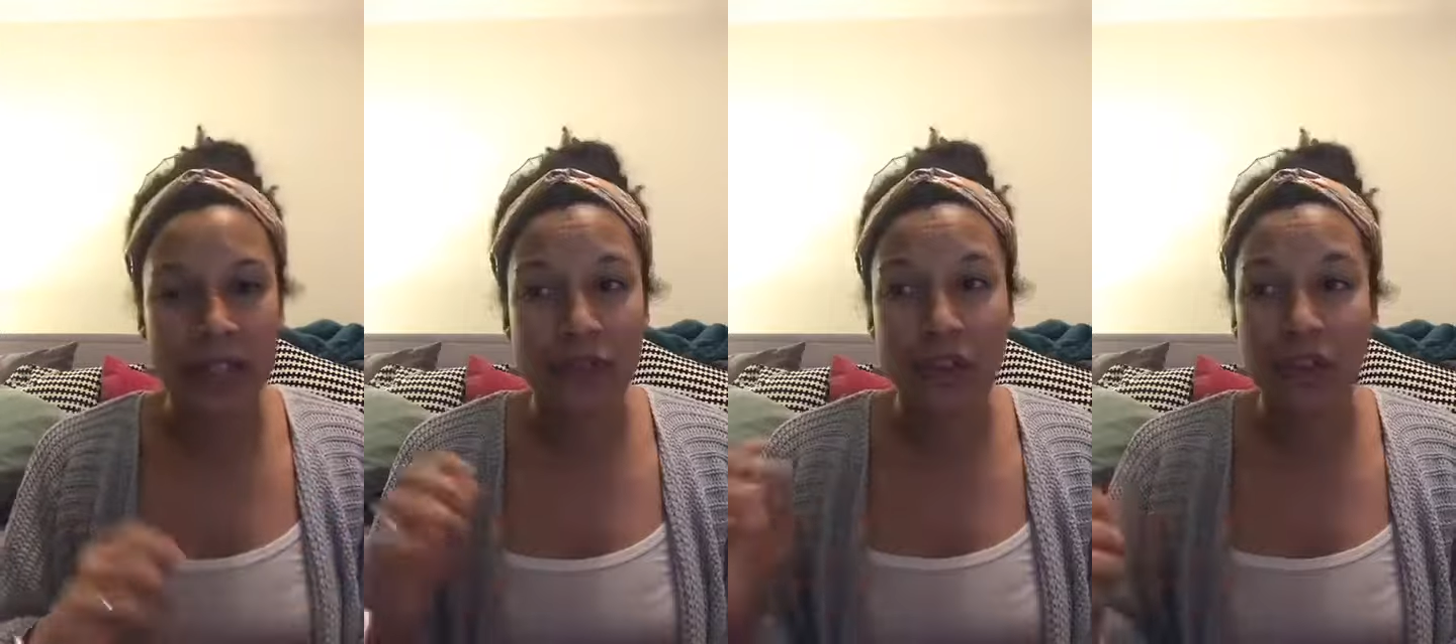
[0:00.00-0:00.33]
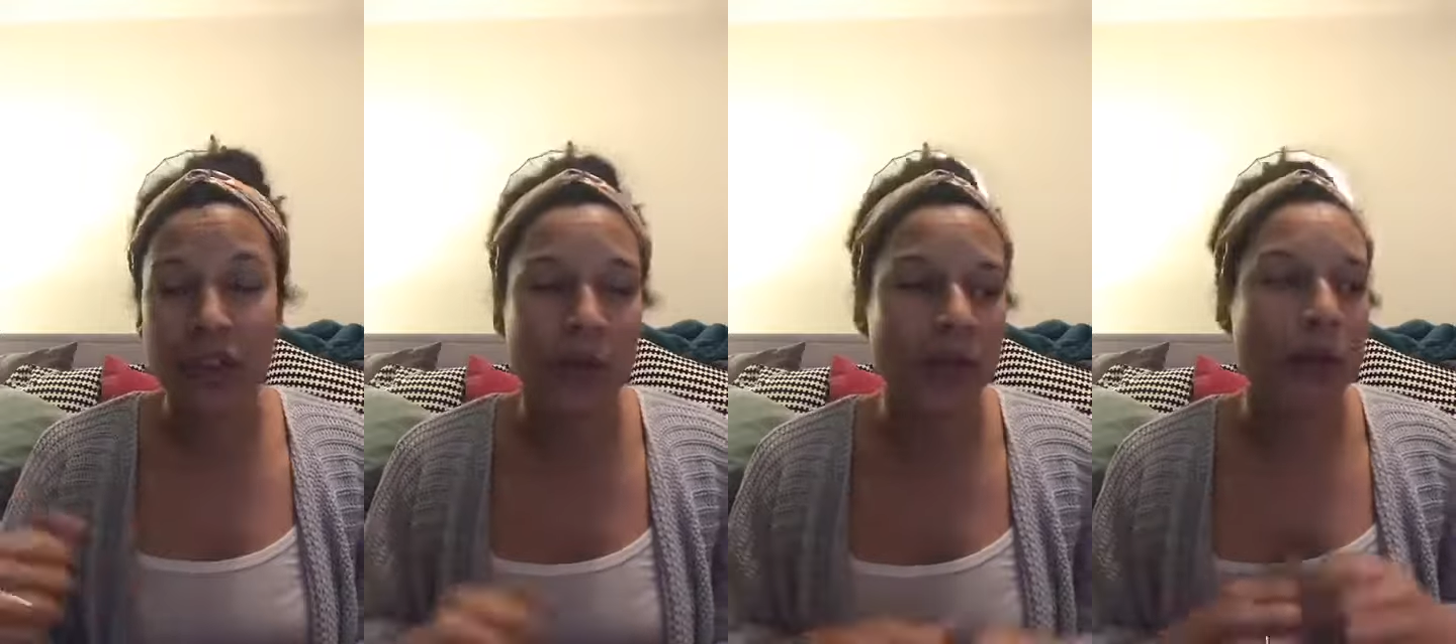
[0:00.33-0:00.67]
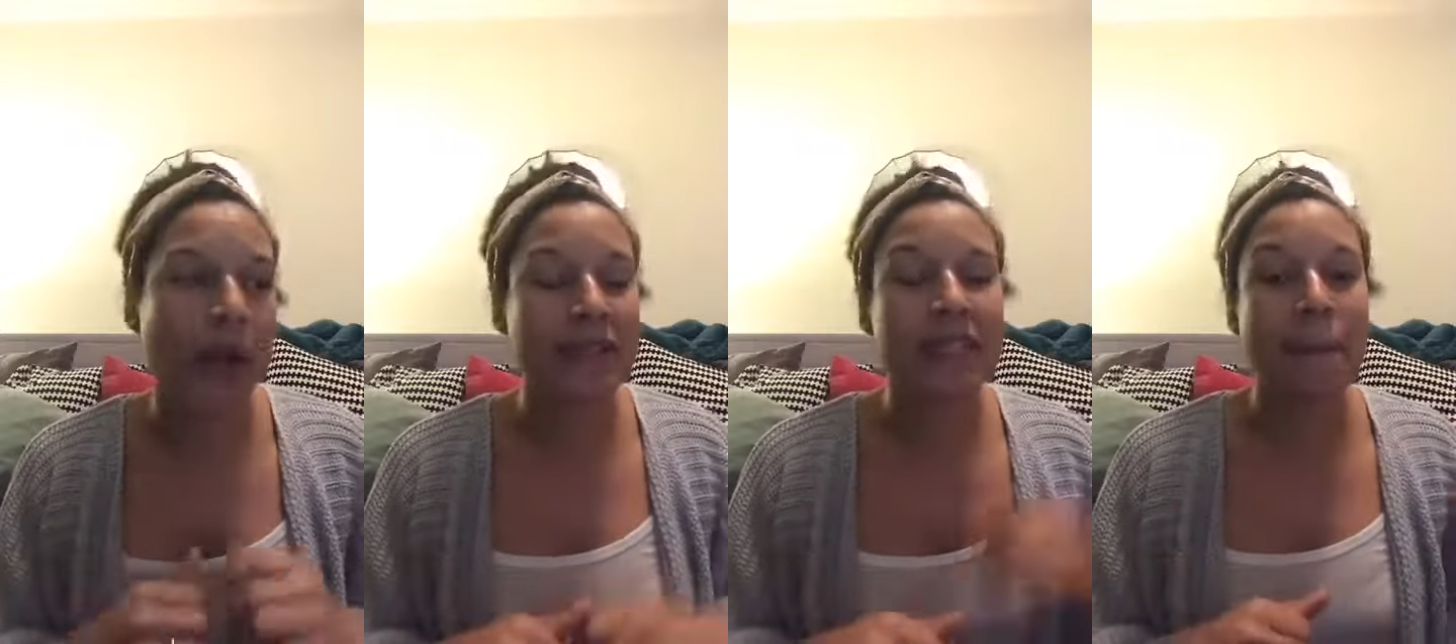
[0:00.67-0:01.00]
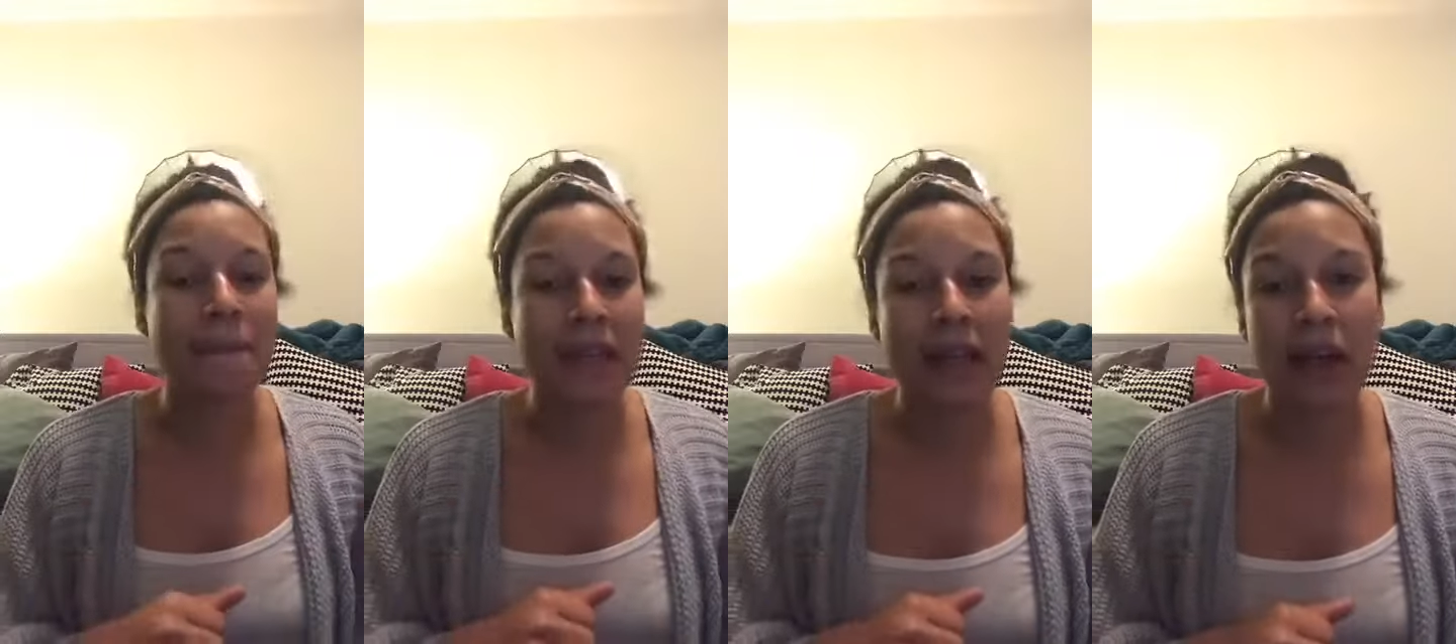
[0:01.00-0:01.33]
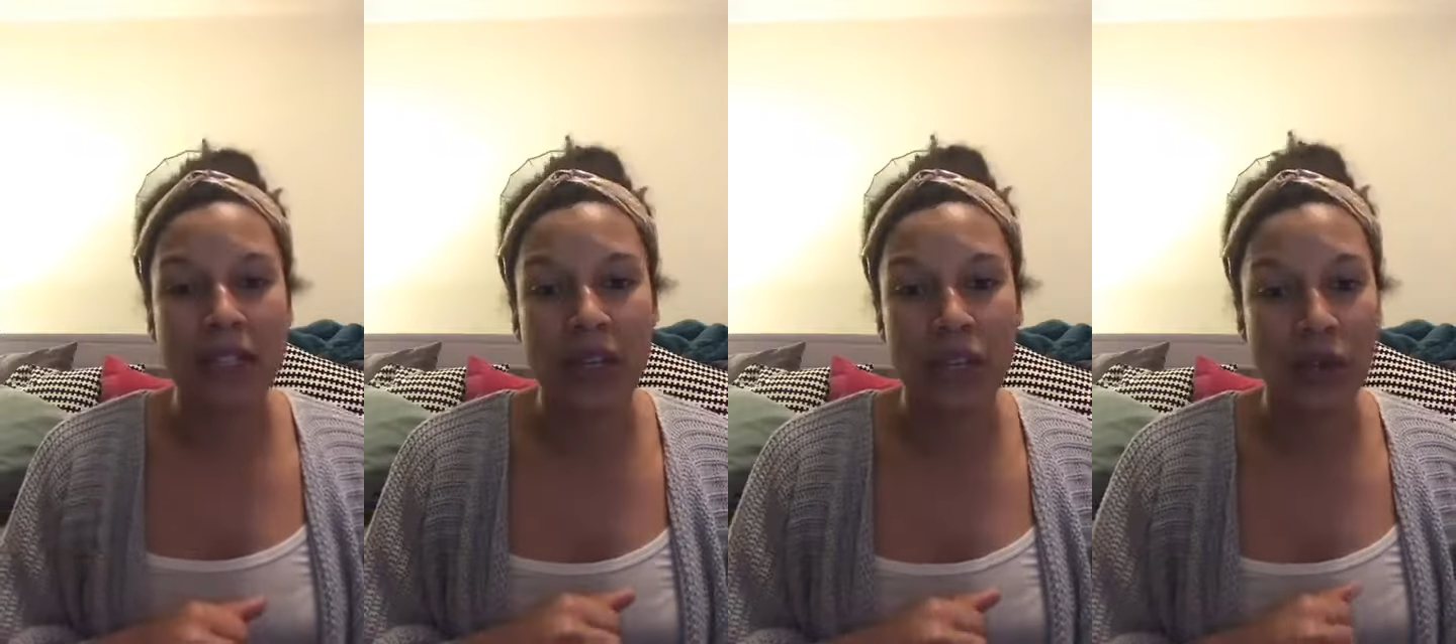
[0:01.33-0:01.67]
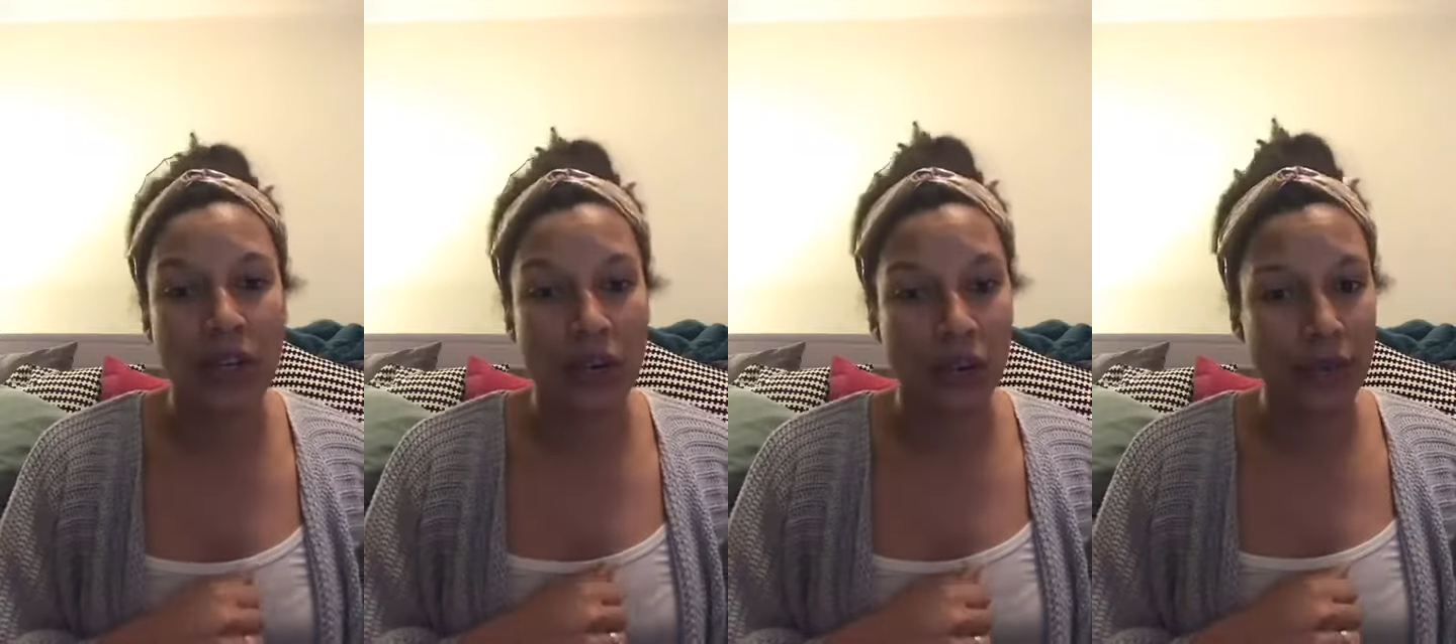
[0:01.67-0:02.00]
for good when you have something else that you
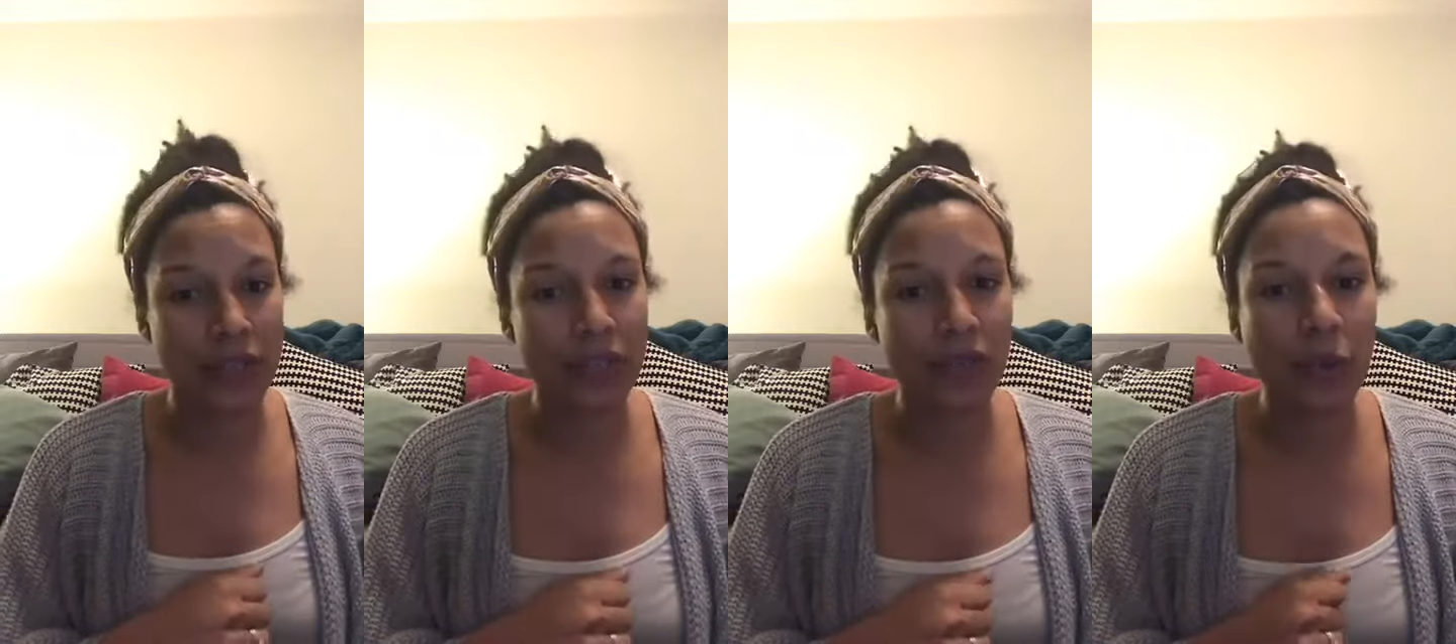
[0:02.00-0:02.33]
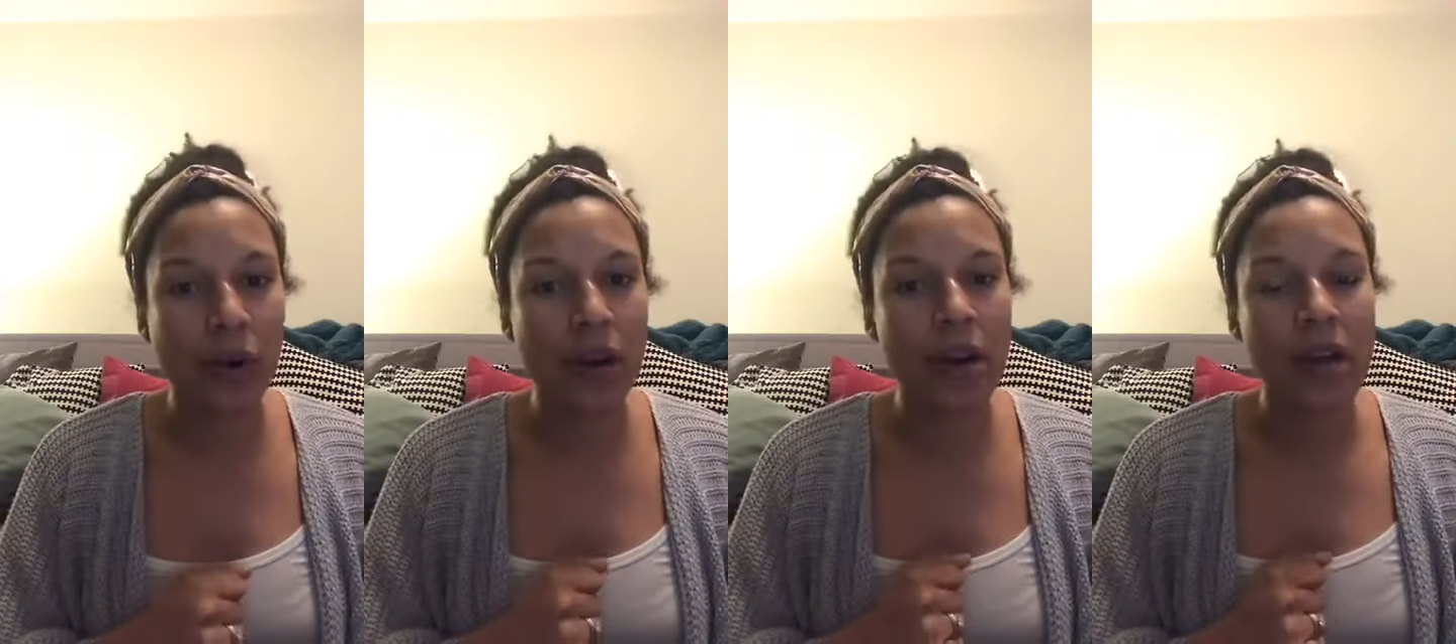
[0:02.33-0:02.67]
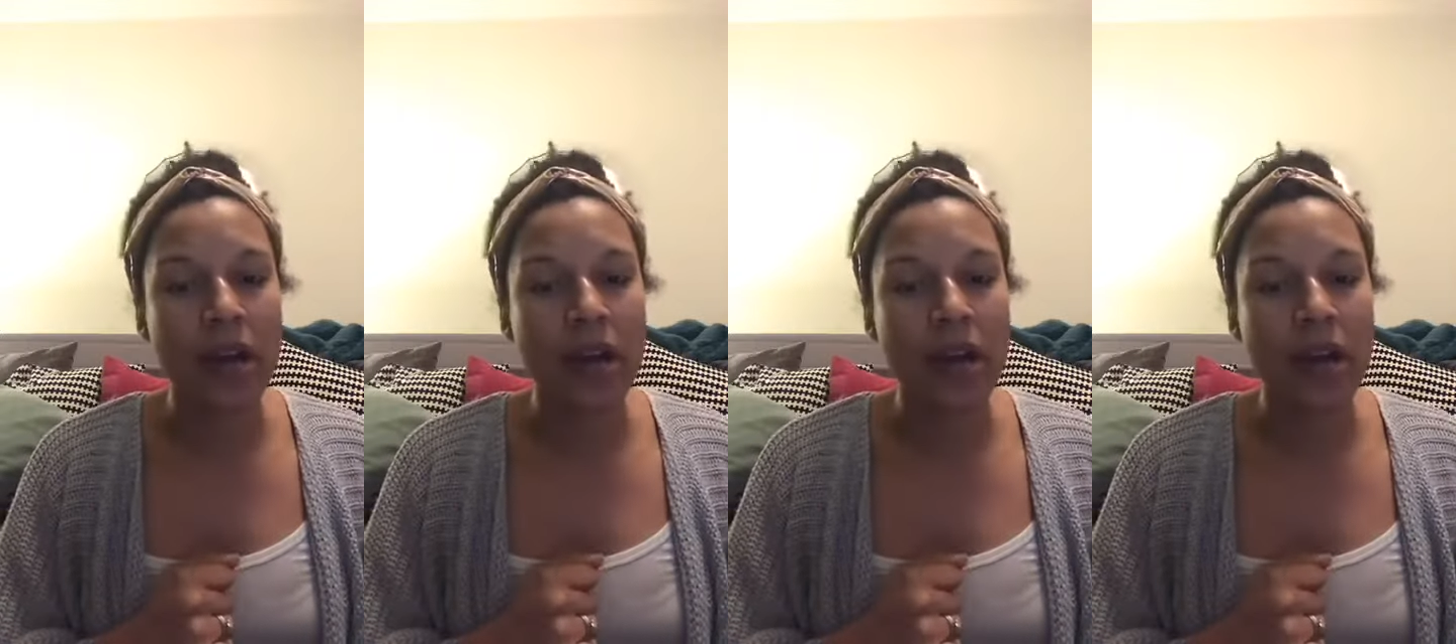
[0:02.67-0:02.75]
can reach for.